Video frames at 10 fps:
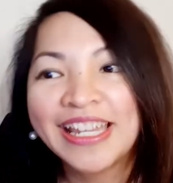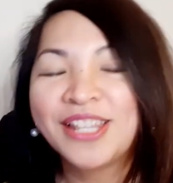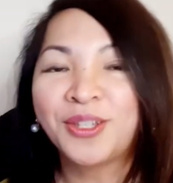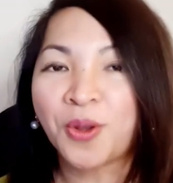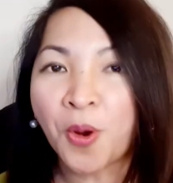
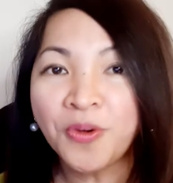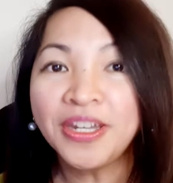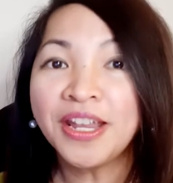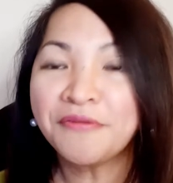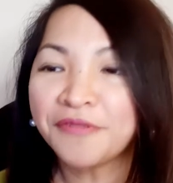So
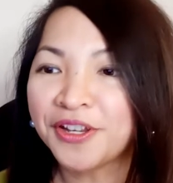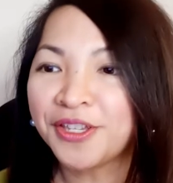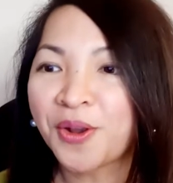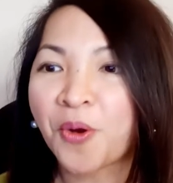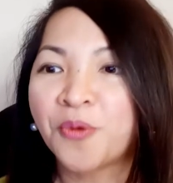owning a first
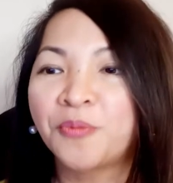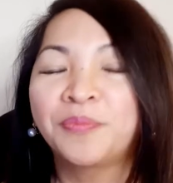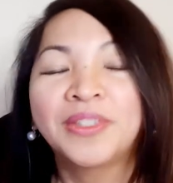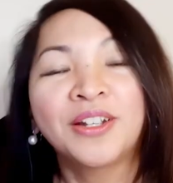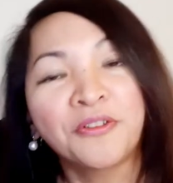
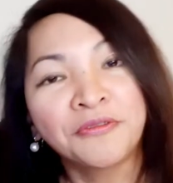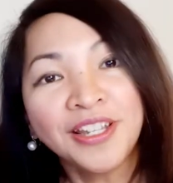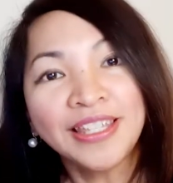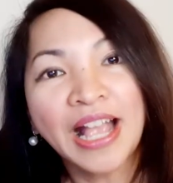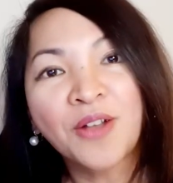home or
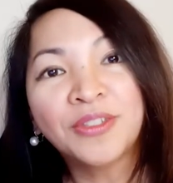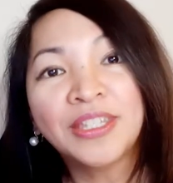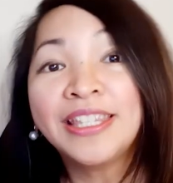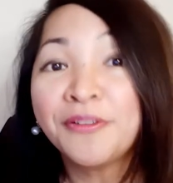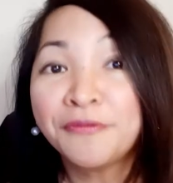first house
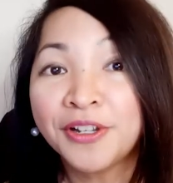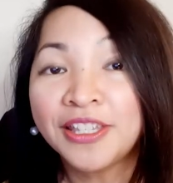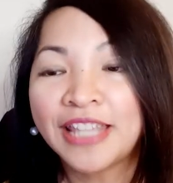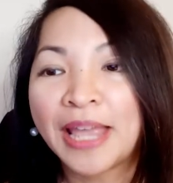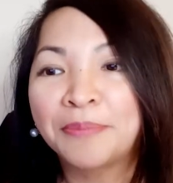is the first
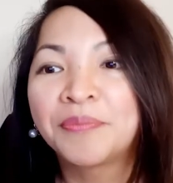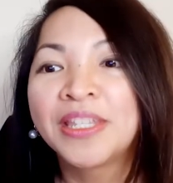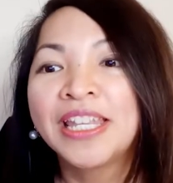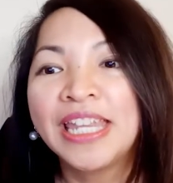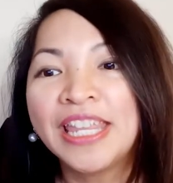step
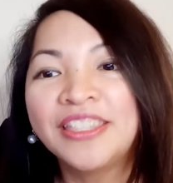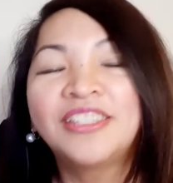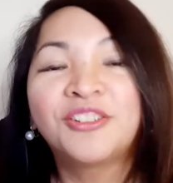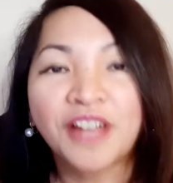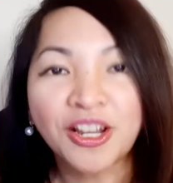in the
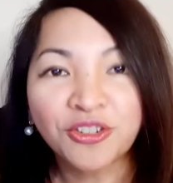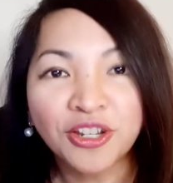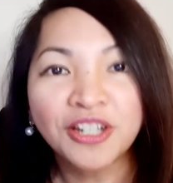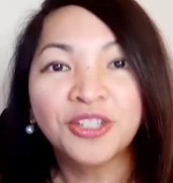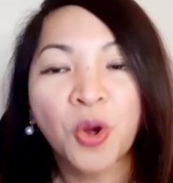
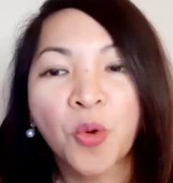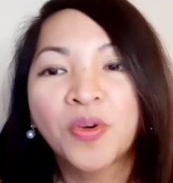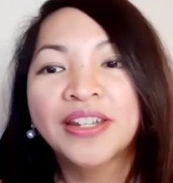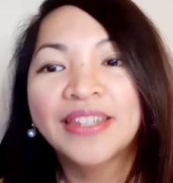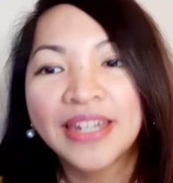direction
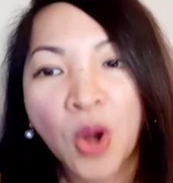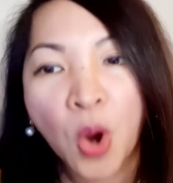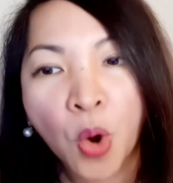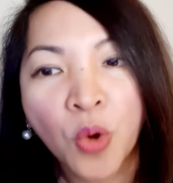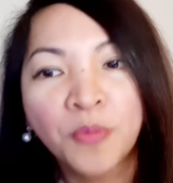toward the
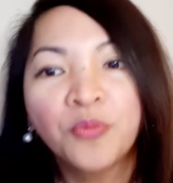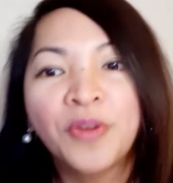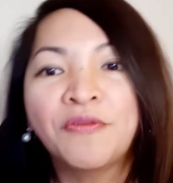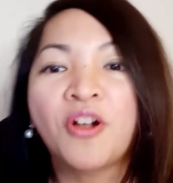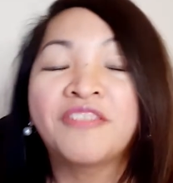home
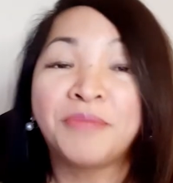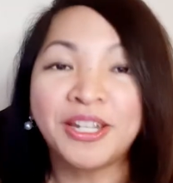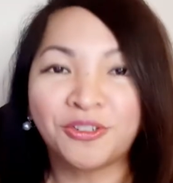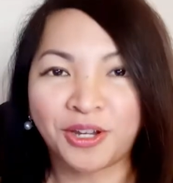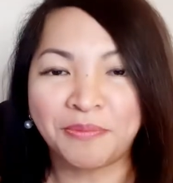we've all been
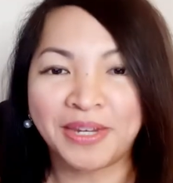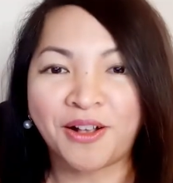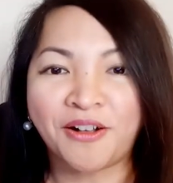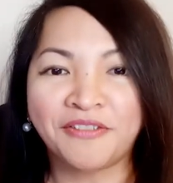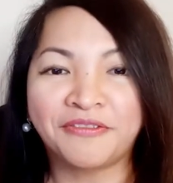dreaming
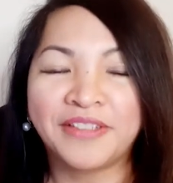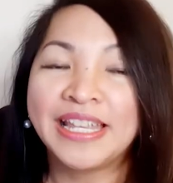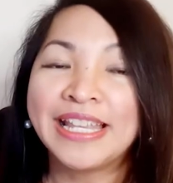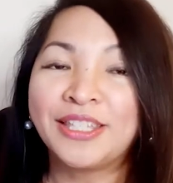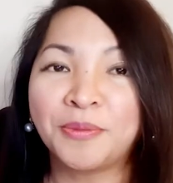of.
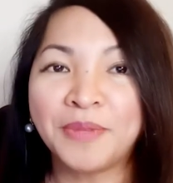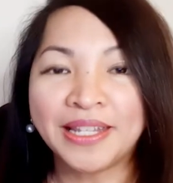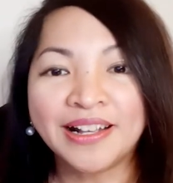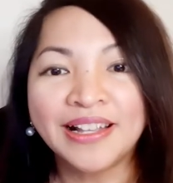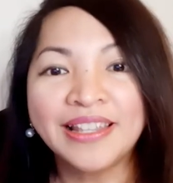So
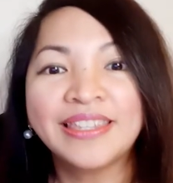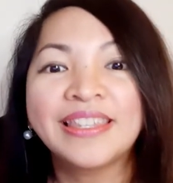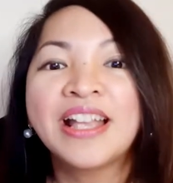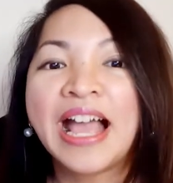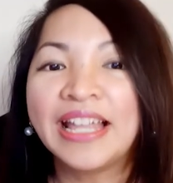because
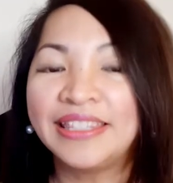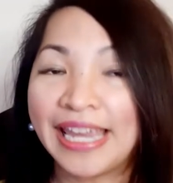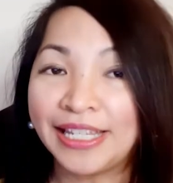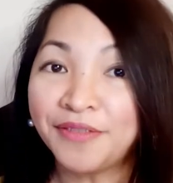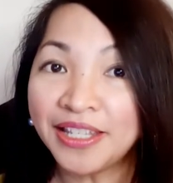at the
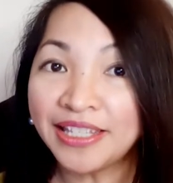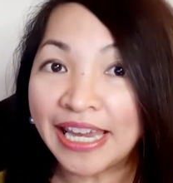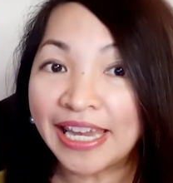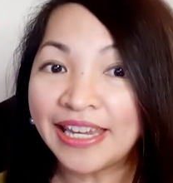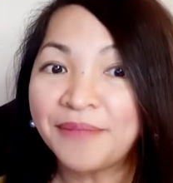end of the
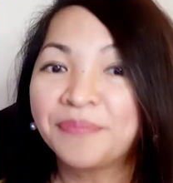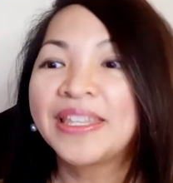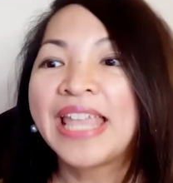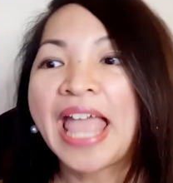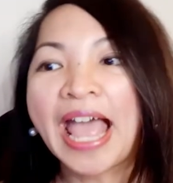day,
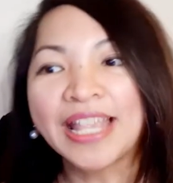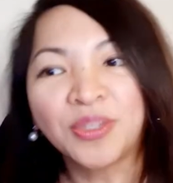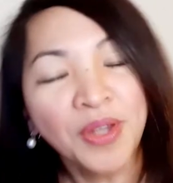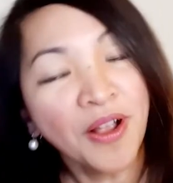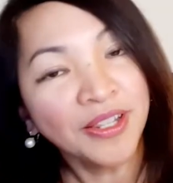as
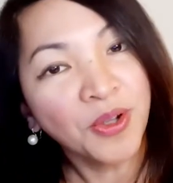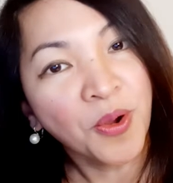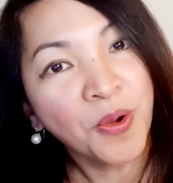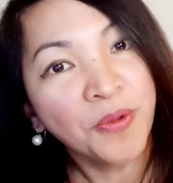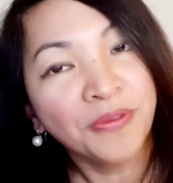we all
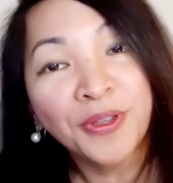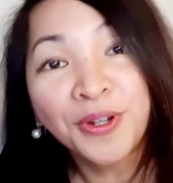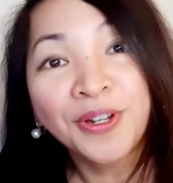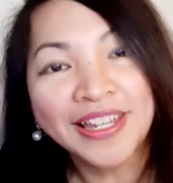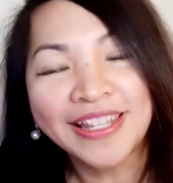know,
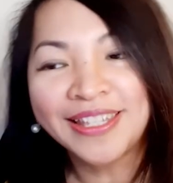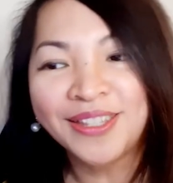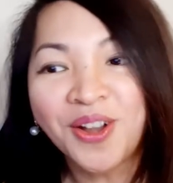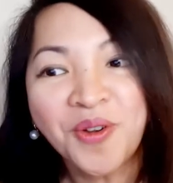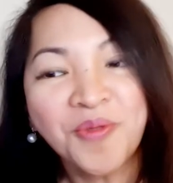there is
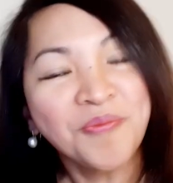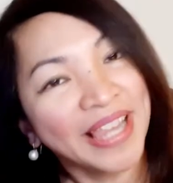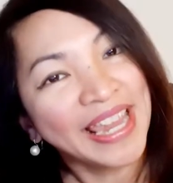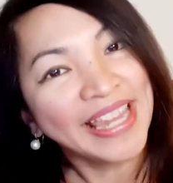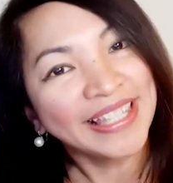no
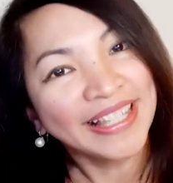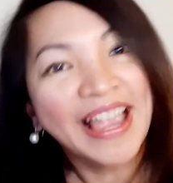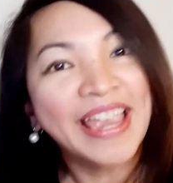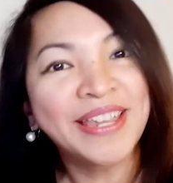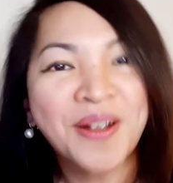place
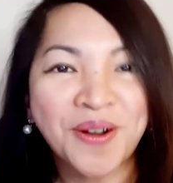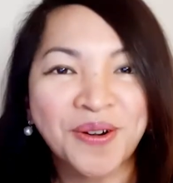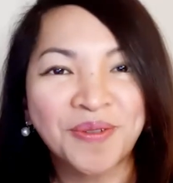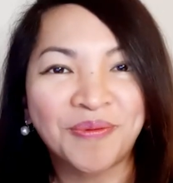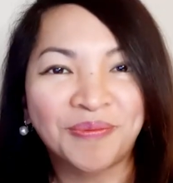like home.